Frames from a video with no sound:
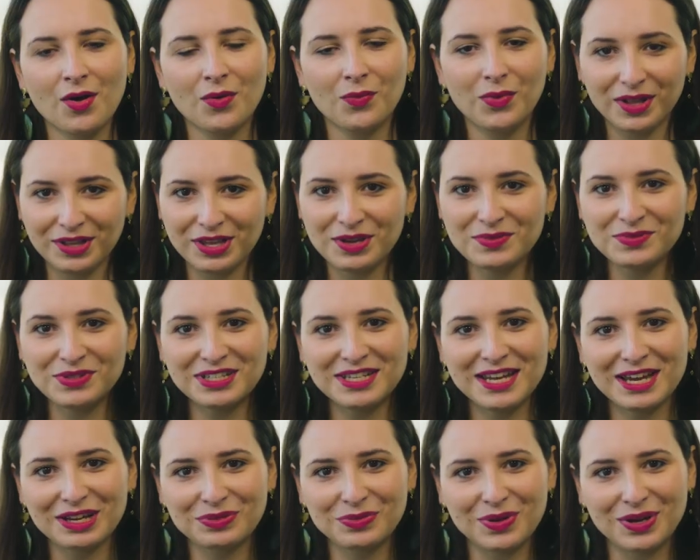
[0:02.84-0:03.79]
Welcome to
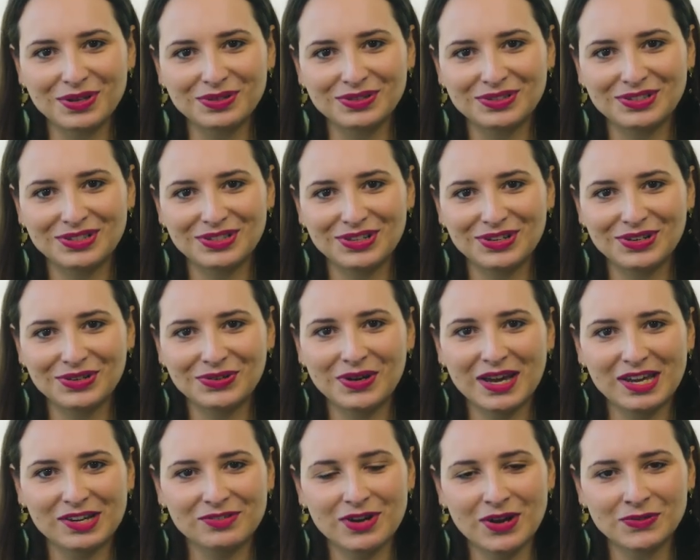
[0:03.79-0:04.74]
Tech World, your
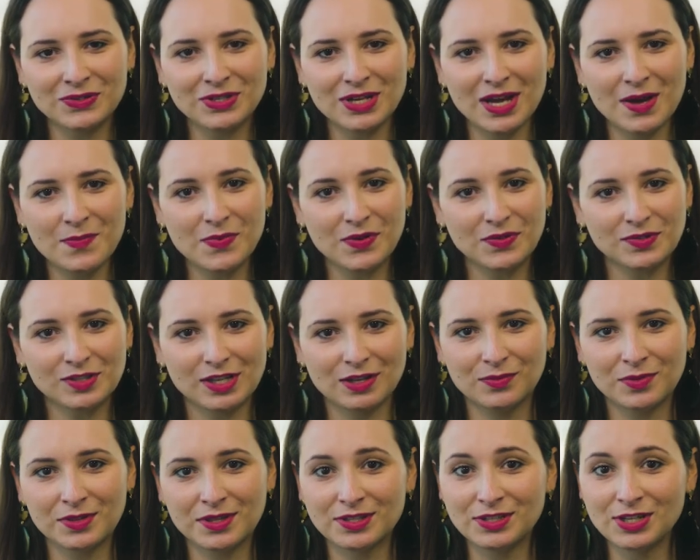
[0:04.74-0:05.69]
quick roundup of
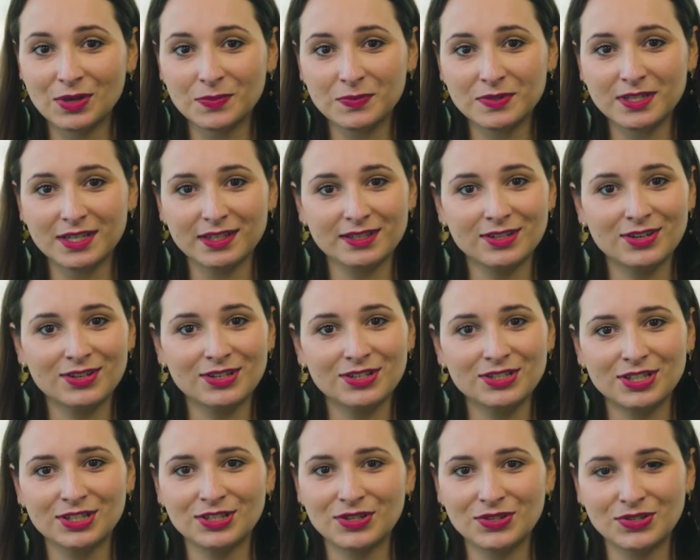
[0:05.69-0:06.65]
some of the top
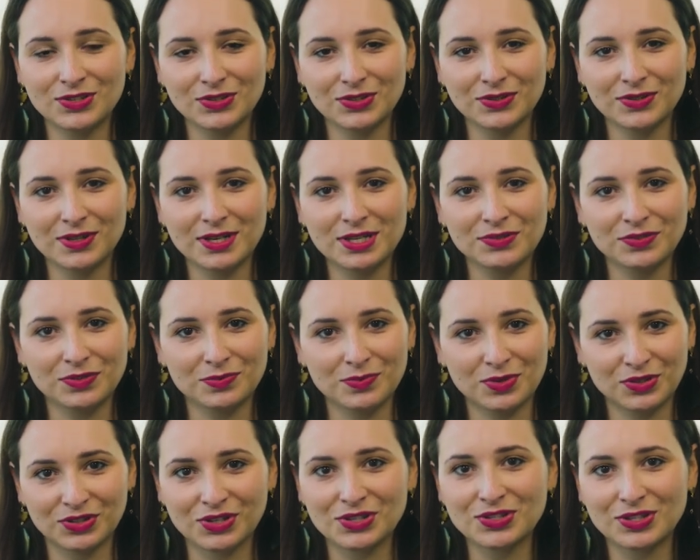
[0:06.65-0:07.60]
technology news stories from
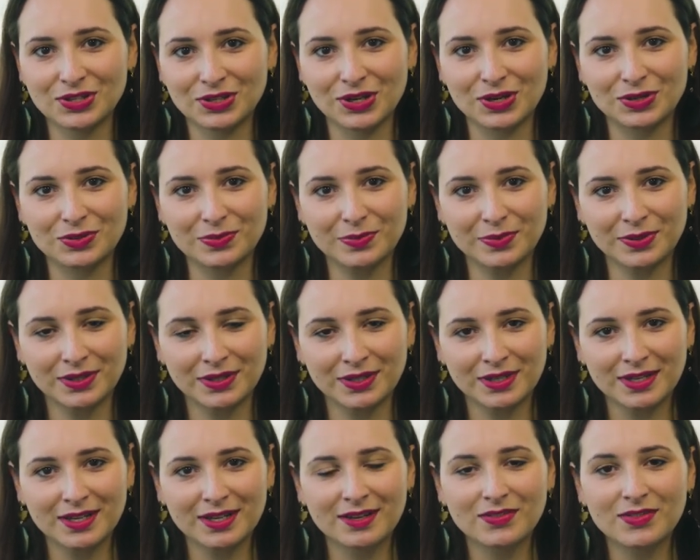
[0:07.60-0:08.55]
across the globe.
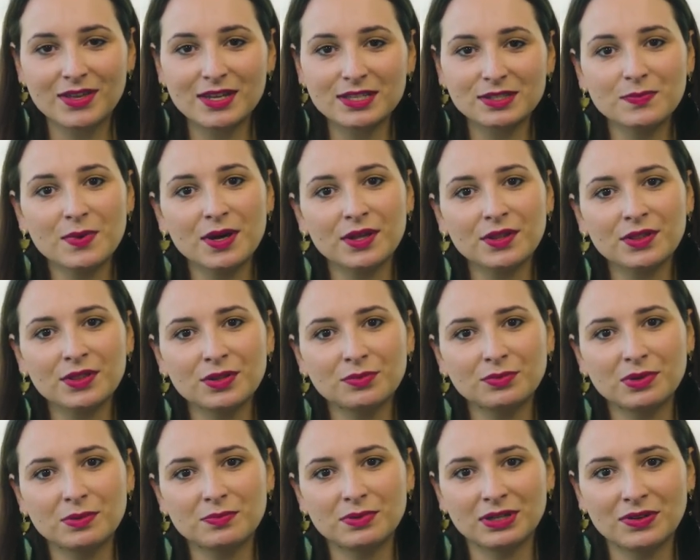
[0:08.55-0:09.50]
This month,
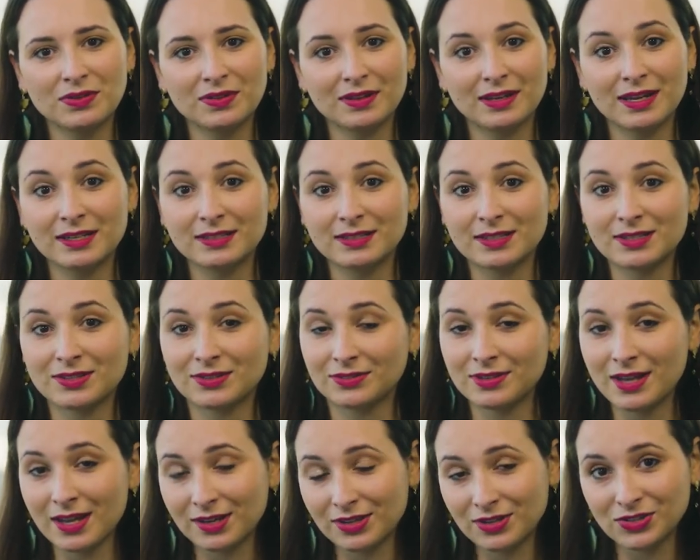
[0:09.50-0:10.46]
we bring you the latest on
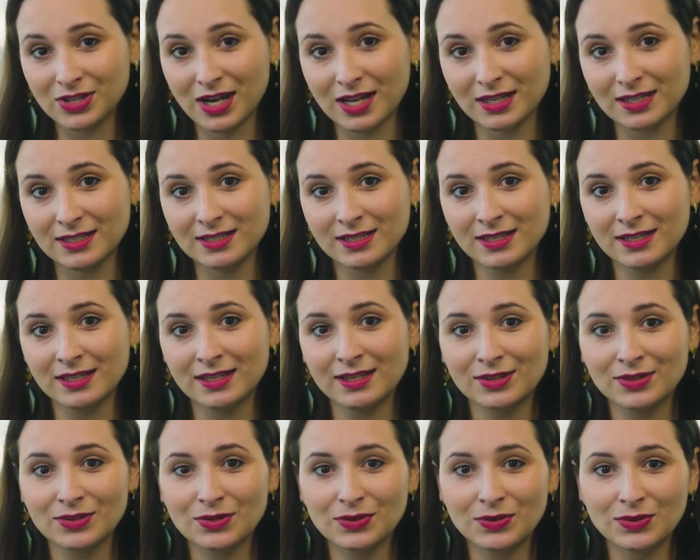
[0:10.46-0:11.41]
net neutrality,
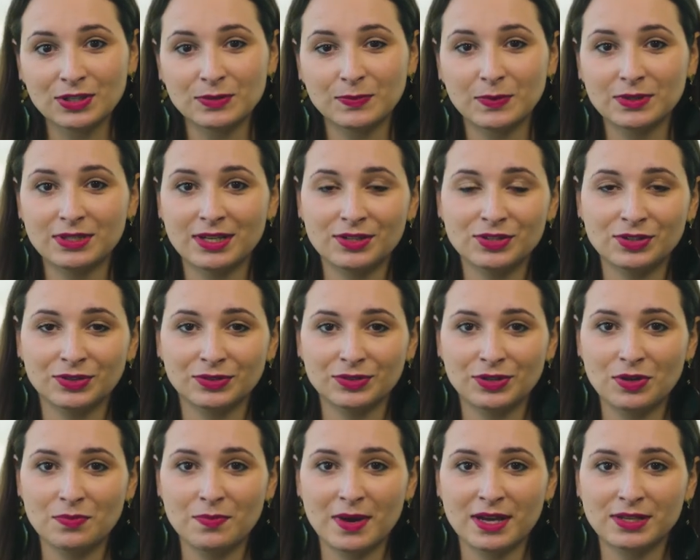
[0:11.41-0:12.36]
Google's potential
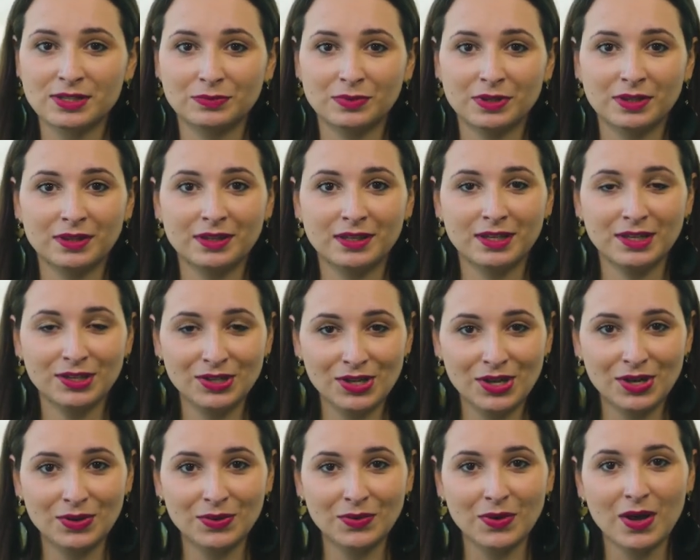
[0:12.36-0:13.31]
new battle with the
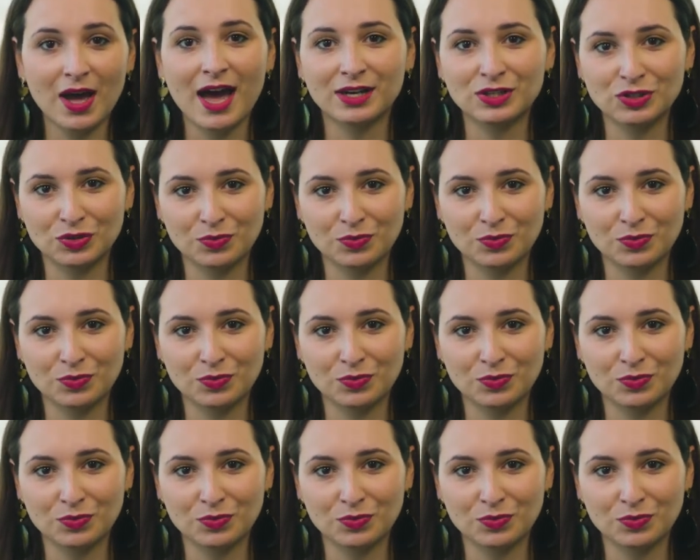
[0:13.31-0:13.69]
E U, and